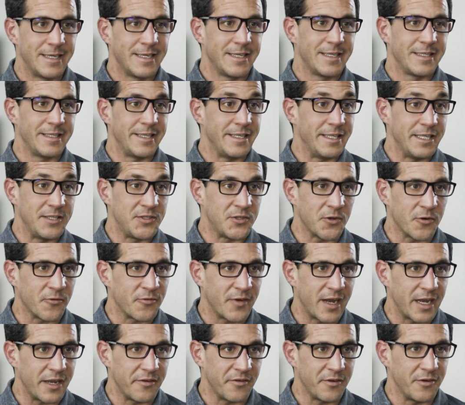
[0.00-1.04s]
did it
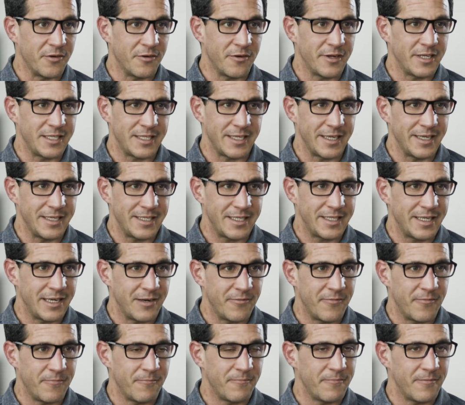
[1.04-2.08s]
survive? You know, is, it
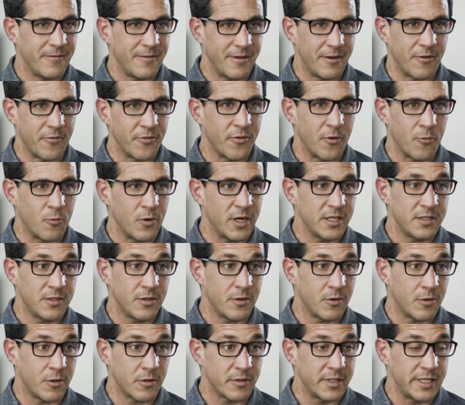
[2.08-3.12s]
still underwater
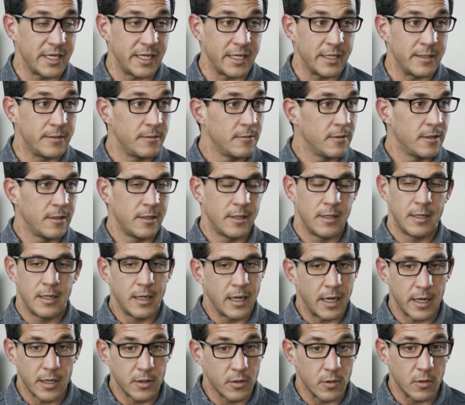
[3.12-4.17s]
or did,
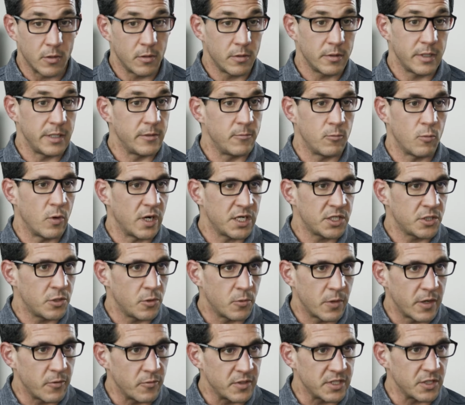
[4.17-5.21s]
I don't know, it washed
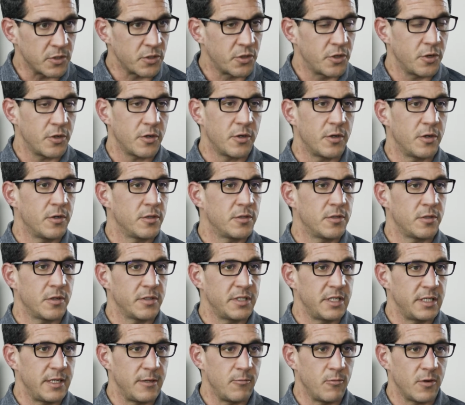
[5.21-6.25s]
away with a current or
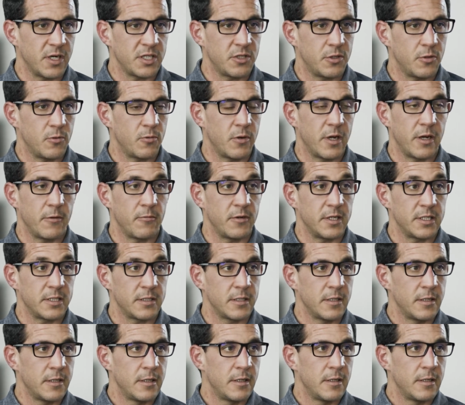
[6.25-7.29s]
did it washed away with
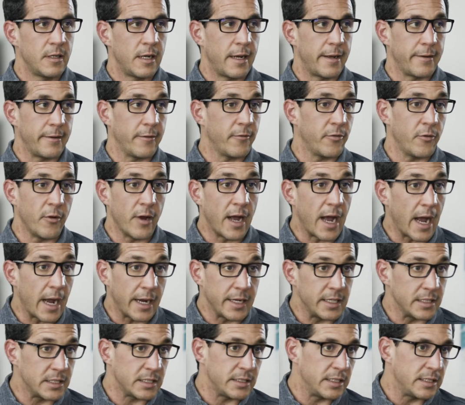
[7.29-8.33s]
I know, the
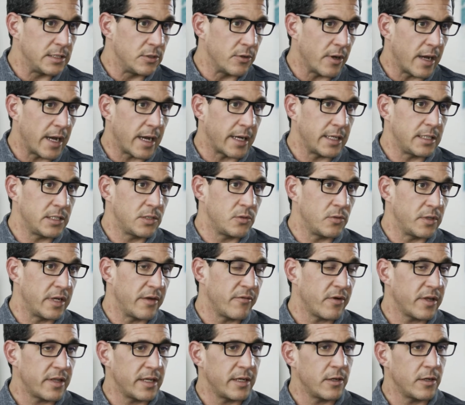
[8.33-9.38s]
ice? Did the ice took everything